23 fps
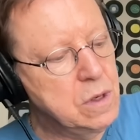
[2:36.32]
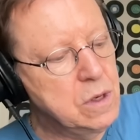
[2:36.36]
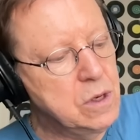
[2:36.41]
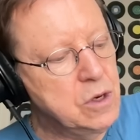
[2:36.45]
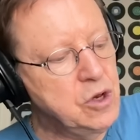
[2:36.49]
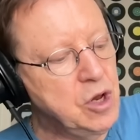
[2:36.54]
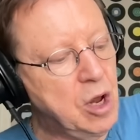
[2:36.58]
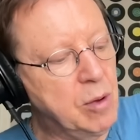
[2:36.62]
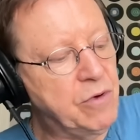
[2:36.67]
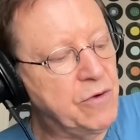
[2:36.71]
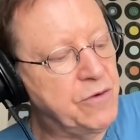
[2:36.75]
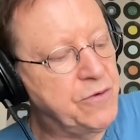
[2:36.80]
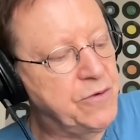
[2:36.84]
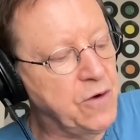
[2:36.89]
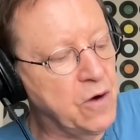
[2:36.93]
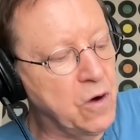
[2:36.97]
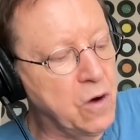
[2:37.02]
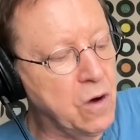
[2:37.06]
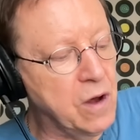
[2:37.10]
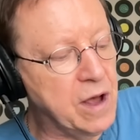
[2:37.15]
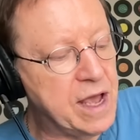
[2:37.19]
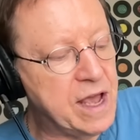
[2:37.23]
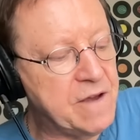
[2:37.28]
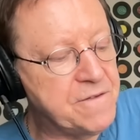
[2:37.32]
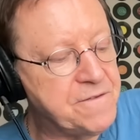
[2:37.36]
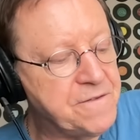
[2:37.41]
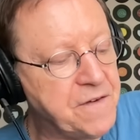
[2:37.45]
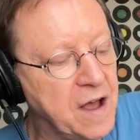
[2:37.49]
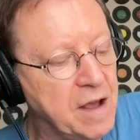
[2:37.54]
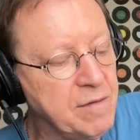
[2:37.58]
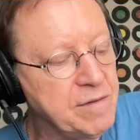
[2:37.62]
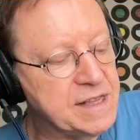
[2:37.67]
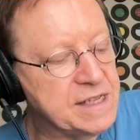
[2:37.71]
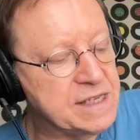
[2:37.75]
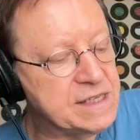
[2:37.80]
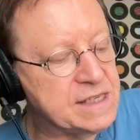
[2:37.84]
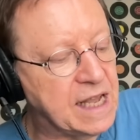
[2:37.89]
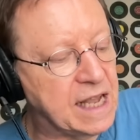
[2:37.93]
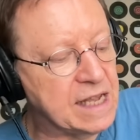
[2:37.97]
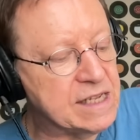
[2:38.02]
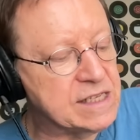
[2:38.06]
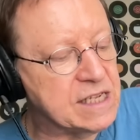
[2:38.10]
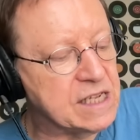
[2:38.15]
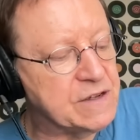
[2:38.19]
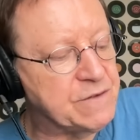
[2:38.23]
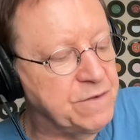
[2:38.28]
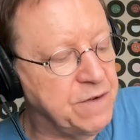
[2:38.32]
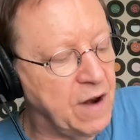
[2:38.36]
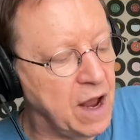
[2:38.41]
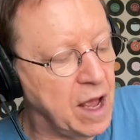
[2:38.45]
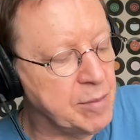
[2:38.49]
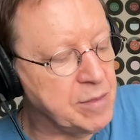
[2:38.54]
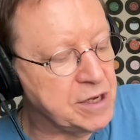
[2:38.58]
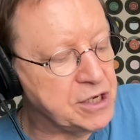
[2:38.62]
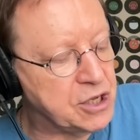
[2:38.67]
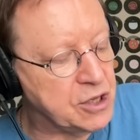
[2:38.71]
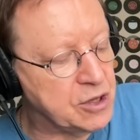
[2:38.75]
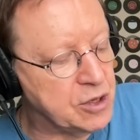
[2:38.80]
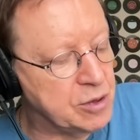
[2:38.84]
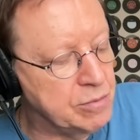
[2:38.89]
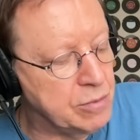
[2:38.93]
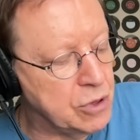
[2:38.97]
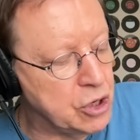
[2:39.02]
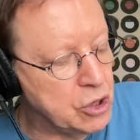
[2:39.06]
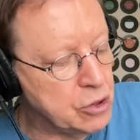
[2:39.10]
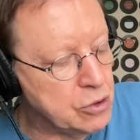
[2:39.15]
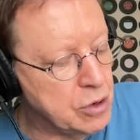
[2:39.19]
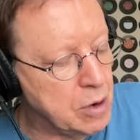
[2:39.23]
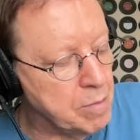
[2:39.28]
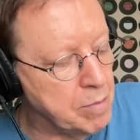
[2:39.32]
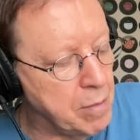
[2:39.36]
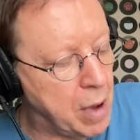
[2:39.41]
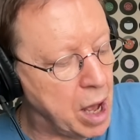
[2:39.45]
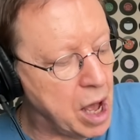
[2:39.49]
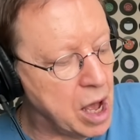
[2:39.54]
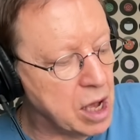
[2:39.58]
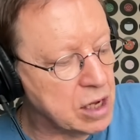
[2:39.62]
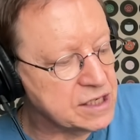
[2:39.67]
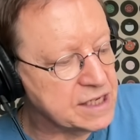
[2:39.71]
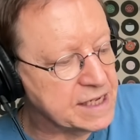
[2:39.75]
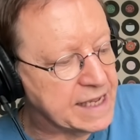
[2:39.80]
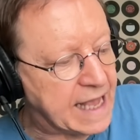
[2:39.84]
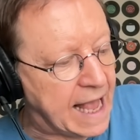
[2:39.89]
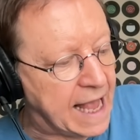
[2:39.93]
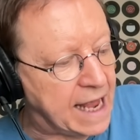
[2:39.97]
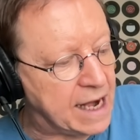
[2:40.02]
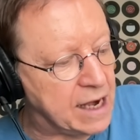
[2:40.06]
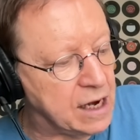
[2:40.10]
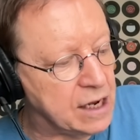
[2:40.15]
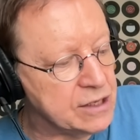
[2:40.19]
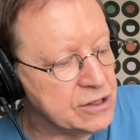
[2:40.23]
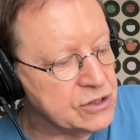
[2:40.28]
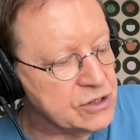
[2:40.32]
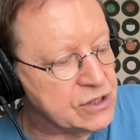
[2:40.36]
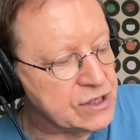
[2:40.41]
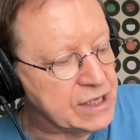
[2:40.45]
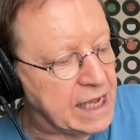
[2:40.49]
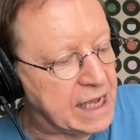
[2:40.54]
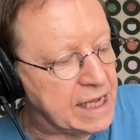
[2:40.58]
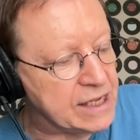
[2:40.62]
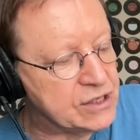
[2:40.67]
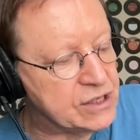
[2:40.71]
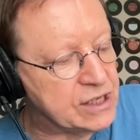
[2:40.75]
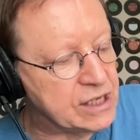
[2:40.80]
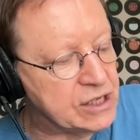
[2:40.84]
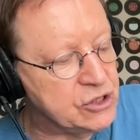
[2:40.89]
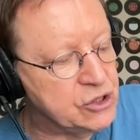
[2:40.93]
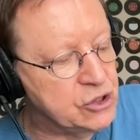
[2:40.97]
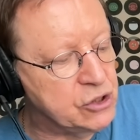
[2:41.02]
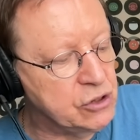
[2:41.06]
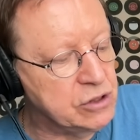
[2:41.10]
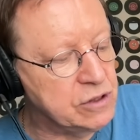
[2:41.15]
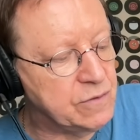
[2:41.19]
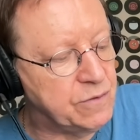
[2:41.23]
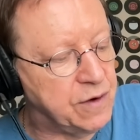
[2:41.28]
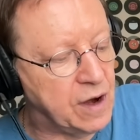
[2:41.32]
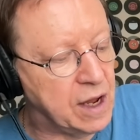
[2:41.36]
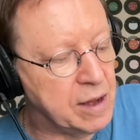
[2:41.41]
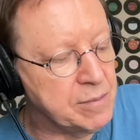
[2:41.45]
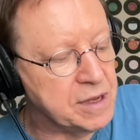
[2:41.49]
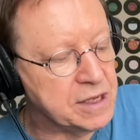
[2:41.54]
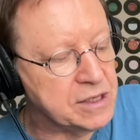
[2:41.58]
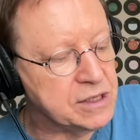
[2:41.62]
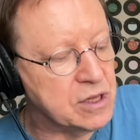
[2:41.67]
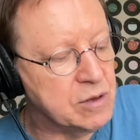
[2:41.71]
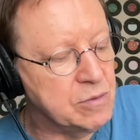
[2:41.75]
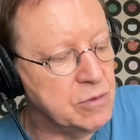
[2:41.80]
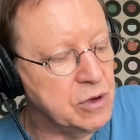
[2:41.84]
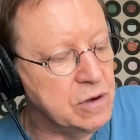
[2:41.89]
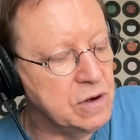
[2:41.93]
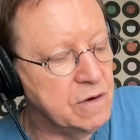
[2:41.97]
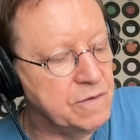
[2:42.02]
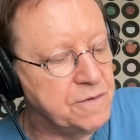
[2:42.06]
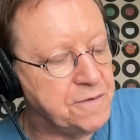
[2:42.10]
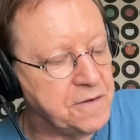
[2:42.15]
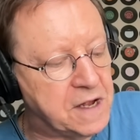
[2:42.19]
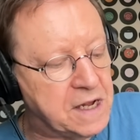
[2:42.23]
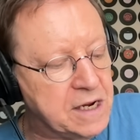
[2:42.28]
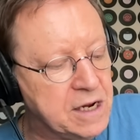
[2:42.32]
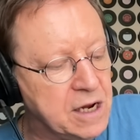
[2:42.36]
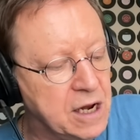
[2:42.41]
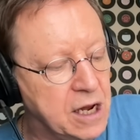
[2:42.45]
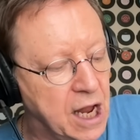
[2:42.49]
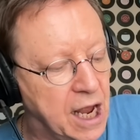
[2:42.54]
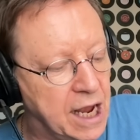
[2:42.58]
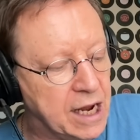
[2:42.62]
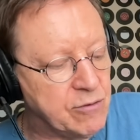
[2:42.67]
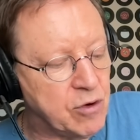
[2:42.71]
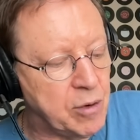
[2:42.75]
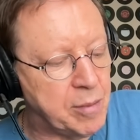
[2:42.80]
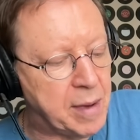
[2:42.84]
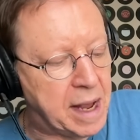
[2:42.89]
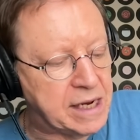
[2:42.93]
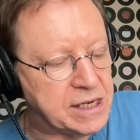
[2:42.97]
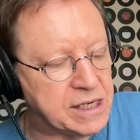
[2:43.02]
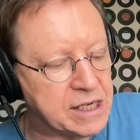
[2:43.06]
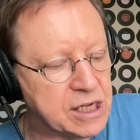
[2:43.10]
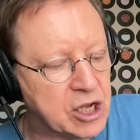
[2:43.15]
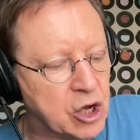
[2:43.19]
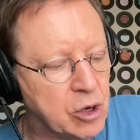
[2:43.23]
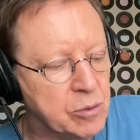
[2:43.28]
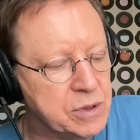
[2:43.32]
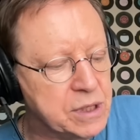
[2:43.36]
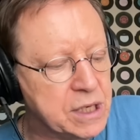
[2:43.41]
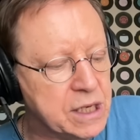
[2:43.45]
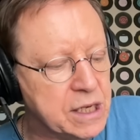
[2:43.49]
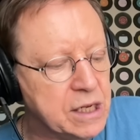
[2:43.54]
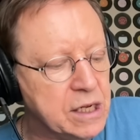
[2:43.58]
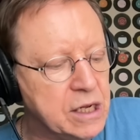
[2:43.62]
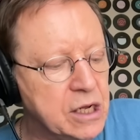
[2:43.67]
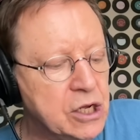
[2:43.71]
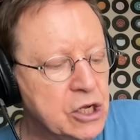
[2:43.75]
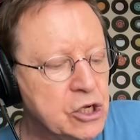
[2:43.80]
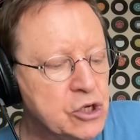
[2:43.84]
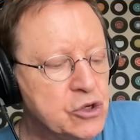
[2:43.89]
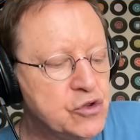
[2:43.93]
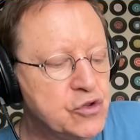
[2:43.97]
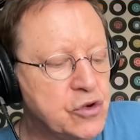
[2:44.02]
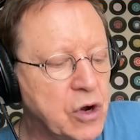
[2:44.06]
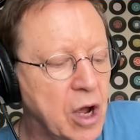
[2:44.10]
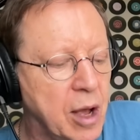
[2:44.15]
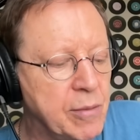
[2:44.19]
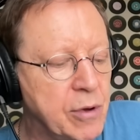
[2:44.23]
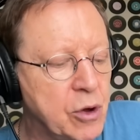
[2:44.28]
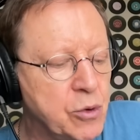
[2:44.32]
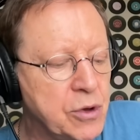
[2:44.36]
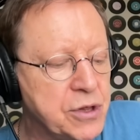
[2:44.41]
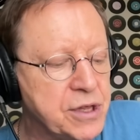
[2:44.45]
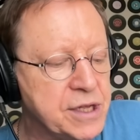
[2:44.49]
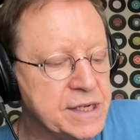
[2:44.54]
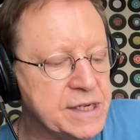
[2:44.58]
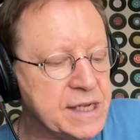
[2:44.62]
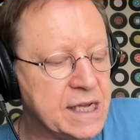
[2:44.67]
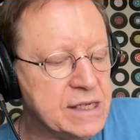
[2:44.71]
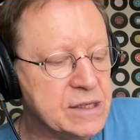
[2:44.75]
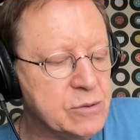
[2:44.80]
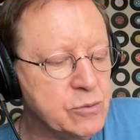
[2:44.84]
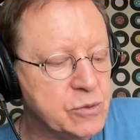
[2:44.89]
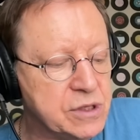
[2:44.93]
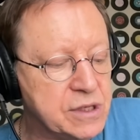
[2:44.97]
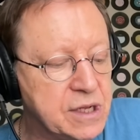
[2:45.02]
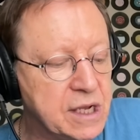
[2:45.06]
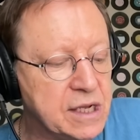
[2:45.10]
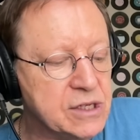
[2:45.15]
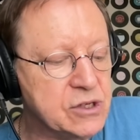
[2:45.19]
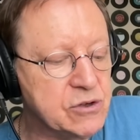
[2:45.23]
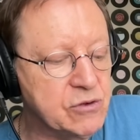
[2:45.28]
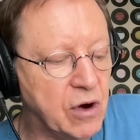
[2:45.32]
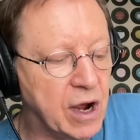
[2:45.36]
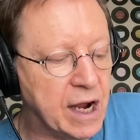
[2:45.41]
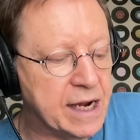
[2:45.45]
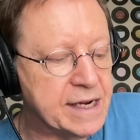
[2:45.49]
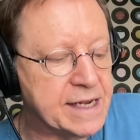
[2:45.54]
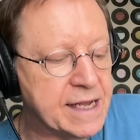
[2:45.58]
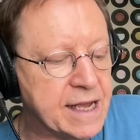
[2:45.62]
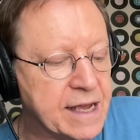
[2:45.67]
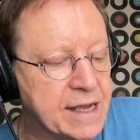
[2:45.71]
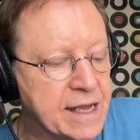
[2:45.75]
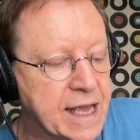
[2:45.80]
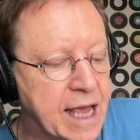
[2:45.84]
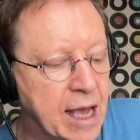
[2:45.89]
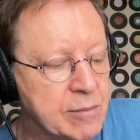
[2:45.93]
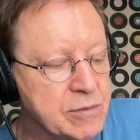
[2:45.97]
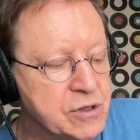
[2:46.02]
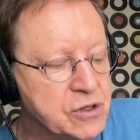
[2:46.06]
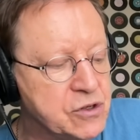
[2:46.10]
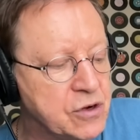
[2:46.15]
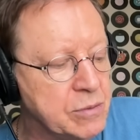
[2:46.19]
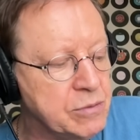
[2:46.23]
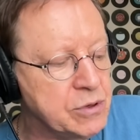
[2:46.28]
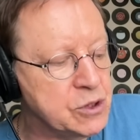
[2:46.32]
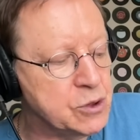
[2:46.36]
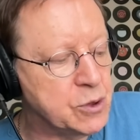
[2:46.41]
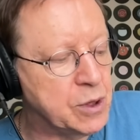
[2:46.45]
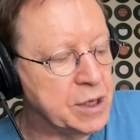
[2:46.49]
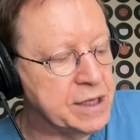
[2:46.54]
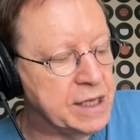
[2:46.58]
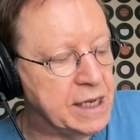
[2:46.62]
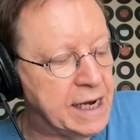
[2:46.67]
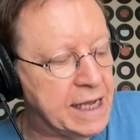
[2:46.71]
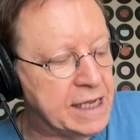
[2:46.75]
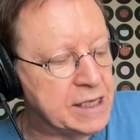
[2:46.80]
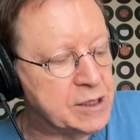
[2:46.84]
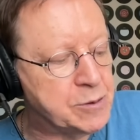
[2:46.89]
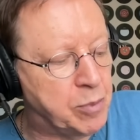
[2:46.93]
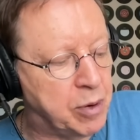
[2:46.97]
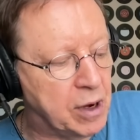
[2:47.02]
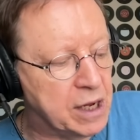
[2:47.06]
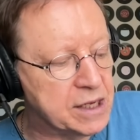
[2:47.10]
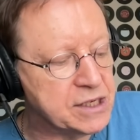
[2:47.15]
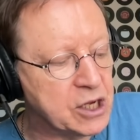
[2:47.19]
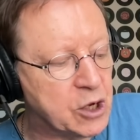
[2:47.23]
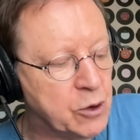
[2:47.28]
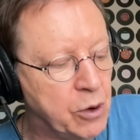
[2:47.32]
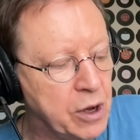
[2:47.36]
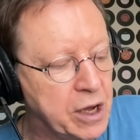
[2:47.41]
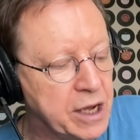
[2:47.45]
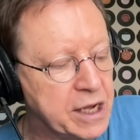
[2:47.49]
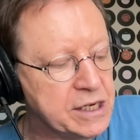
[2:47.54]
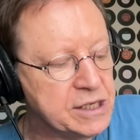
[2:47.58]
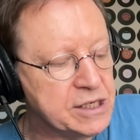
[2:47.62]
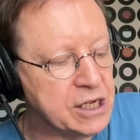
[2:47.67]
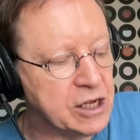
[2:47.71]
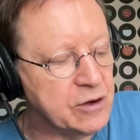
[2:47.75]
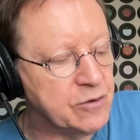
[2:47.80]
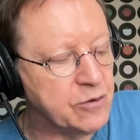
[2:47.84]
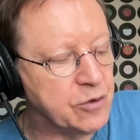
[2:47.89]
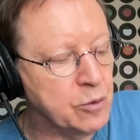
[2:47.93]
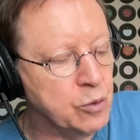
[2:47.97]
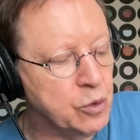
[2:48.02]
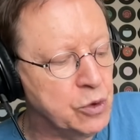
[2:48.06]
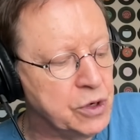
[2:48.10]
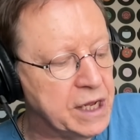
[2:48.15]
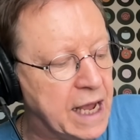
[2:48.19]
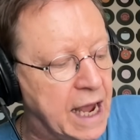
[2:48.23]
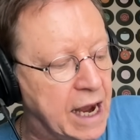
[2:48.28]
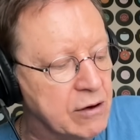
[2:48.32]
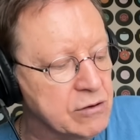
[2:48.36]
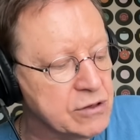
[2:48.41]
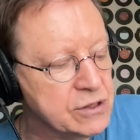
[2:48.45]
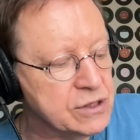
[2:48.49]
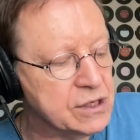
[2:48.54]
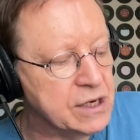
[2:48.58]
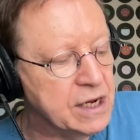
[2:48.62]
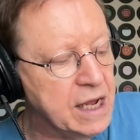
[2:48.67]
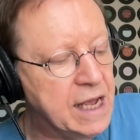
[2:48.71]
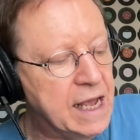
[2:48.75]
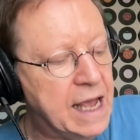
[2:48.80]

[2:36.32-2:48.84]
Number 4 here, 5 in the States, is Fly Me to the Moon. Mark Scanlon says, enjoyed Fly Me to the Moon. Fun, light, romantic comedy, drama with decent writing and chemistry between the leads, plus a quirky turn from Woody Harrelson.